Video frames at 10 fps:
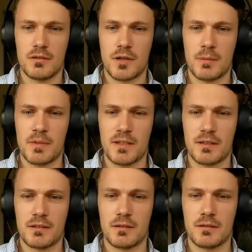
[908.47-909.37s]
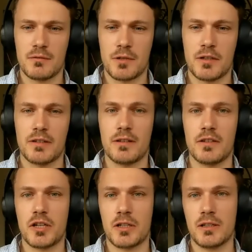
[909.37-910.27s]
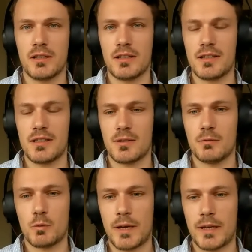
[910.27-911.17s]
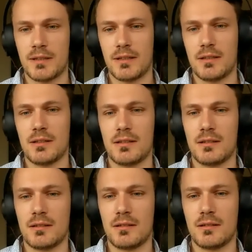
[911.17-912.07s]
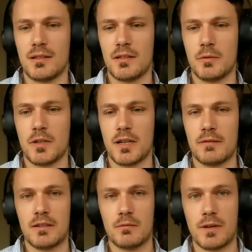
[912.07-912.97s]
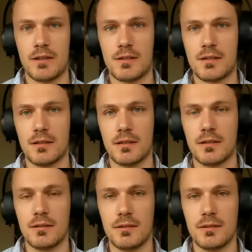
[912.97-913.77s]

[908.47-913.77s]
traipsing around in the jungle and it's all wet and you want to have that weather sealing.